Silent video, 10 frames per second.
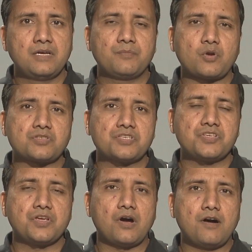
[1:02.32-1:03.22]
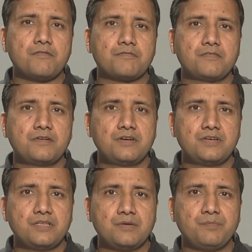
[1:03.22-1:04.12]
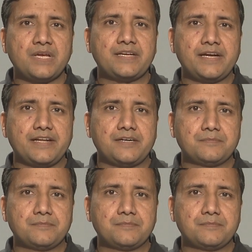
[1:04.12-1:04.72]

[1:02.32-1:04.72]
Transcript: processing of big data.